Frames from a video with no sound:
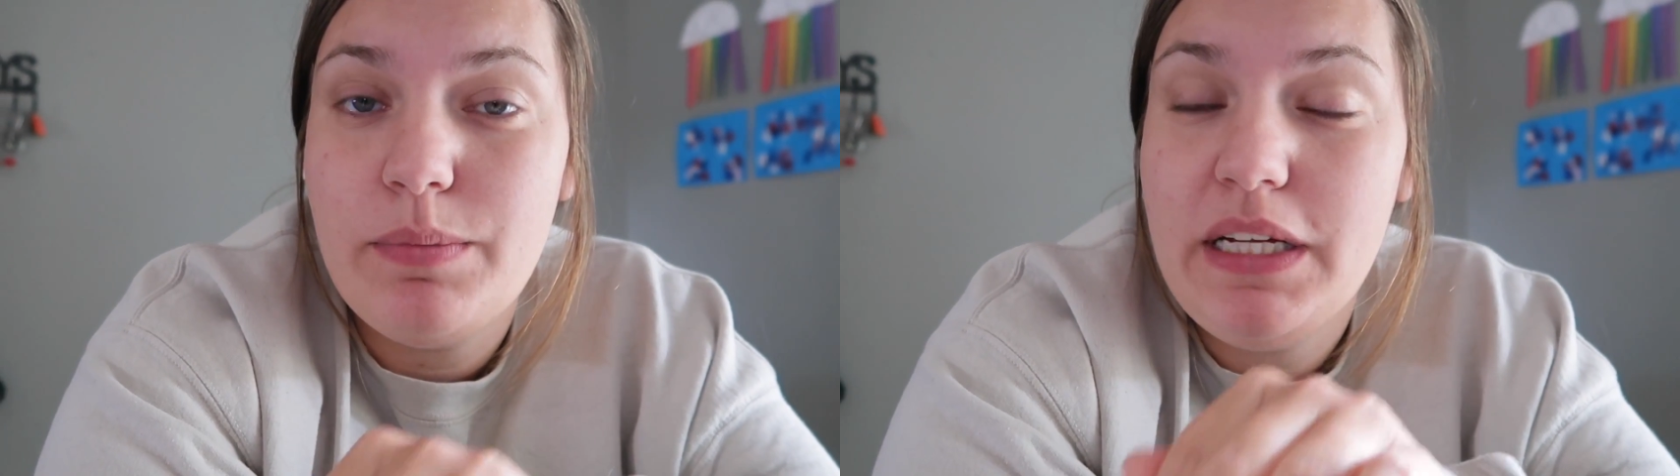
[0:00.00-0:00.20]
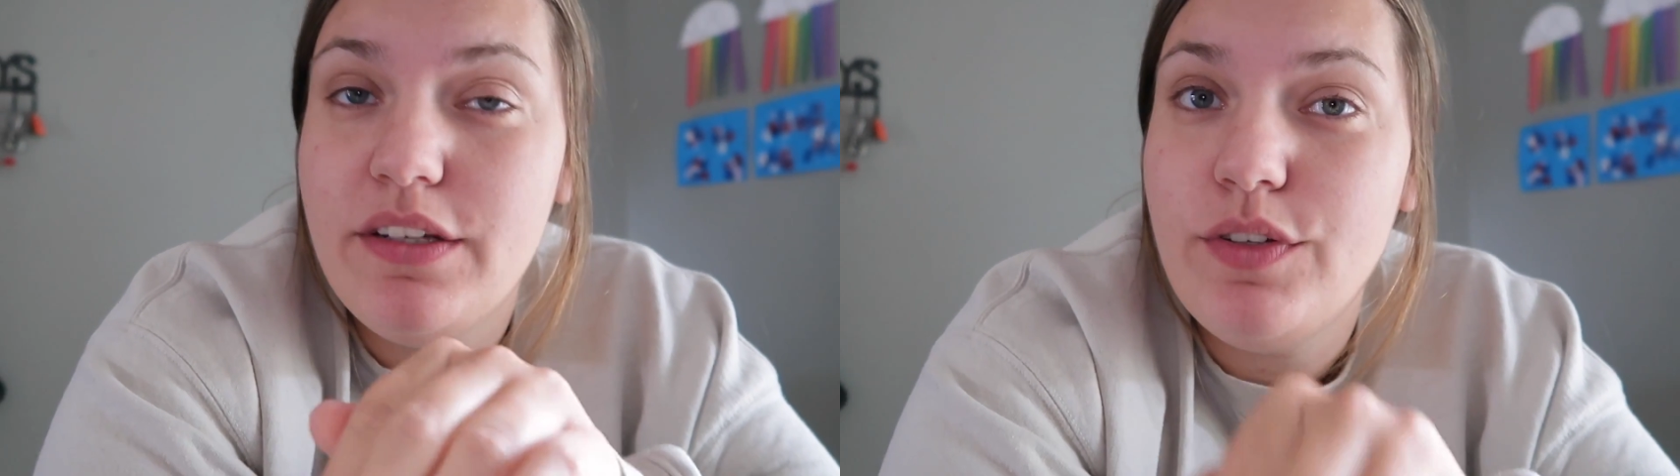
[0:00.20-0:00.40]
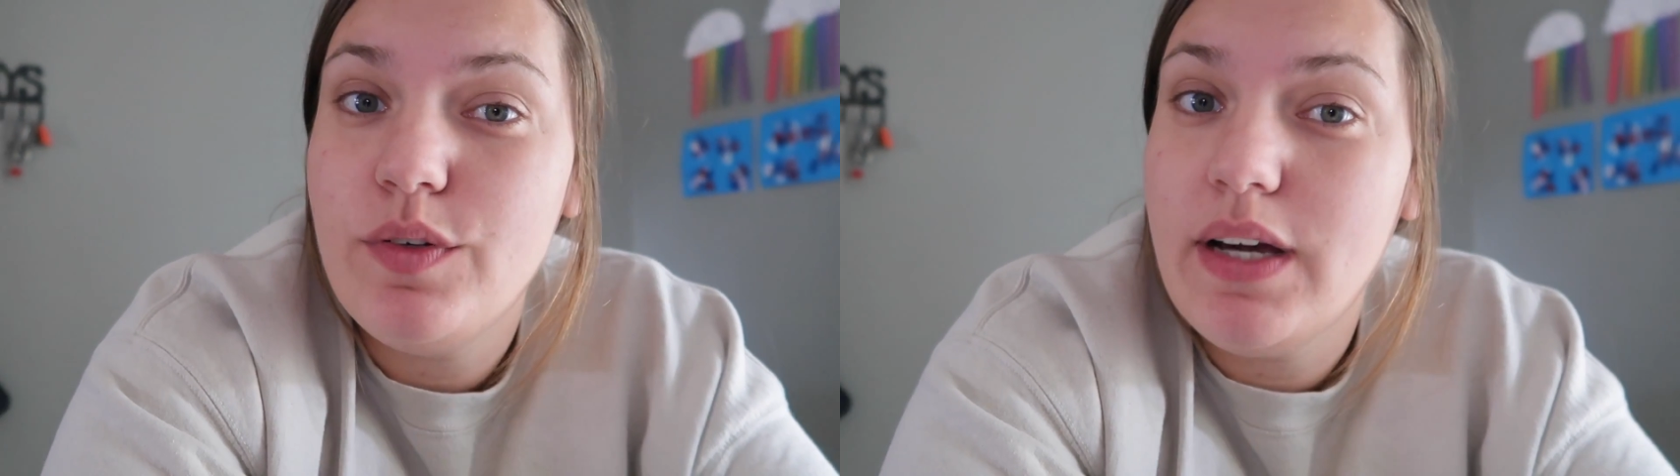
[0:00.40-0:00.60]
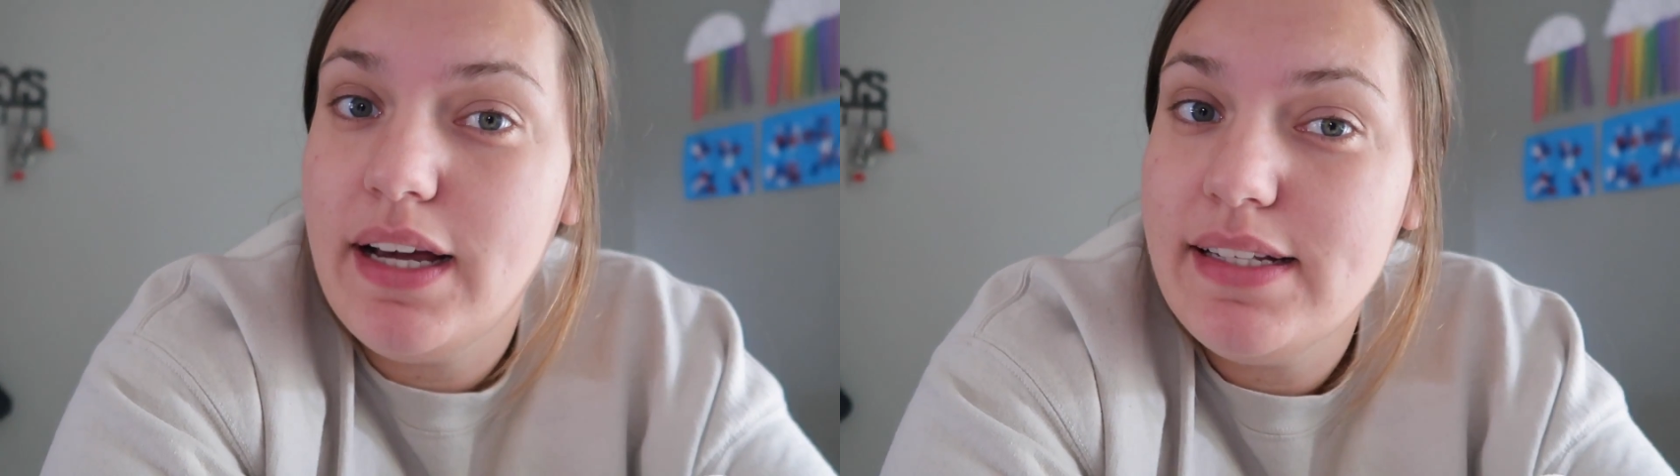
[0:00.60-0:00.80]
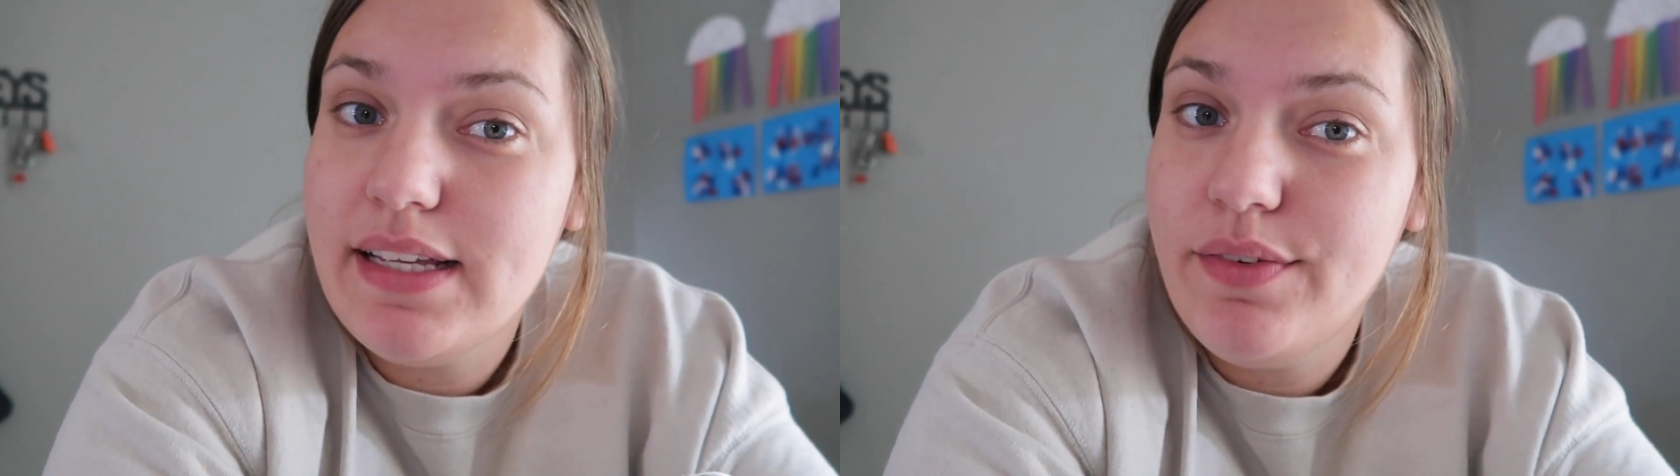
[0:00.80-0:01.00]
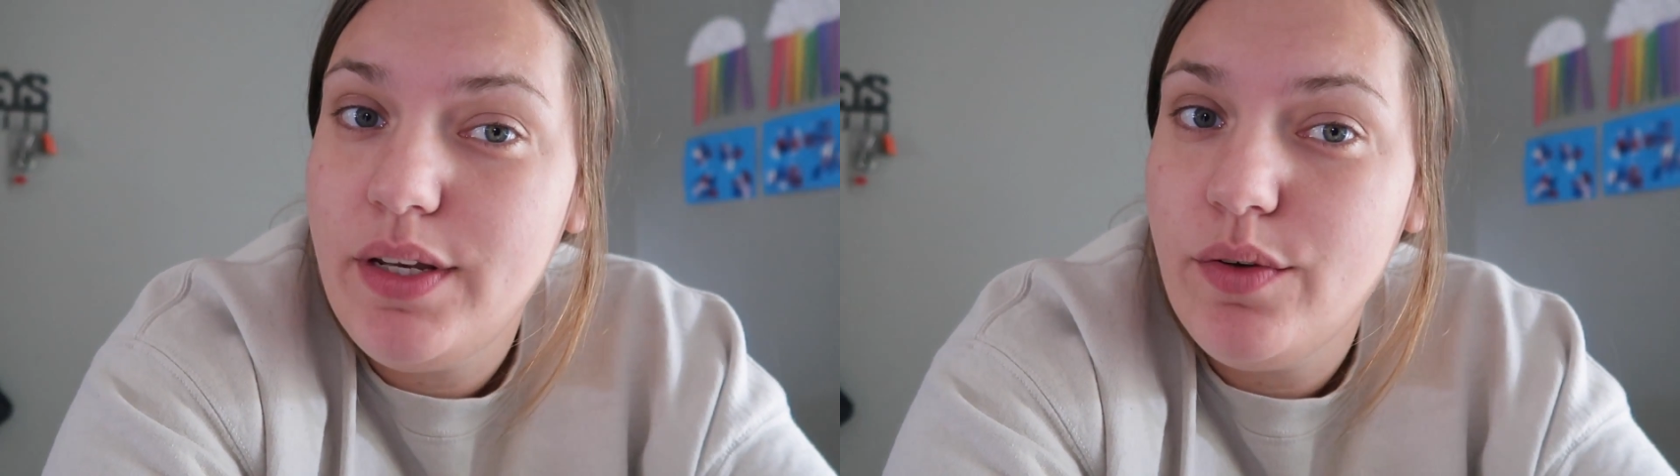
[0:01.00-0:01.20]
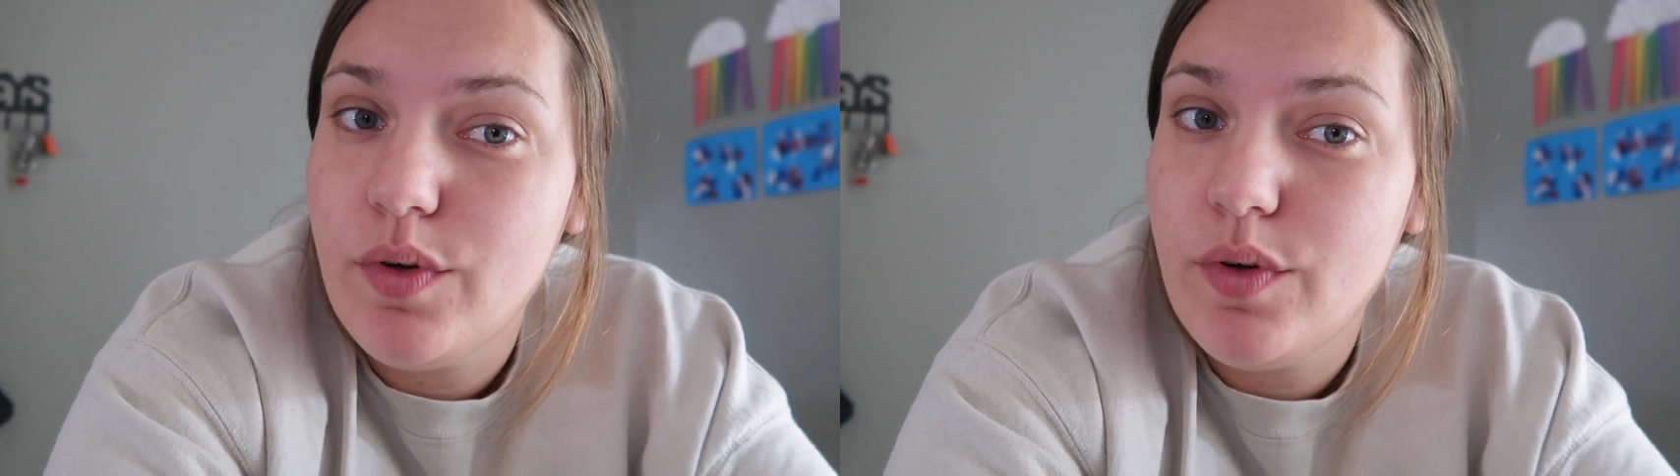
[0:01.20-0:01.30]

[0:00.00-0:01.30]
but if you guys have any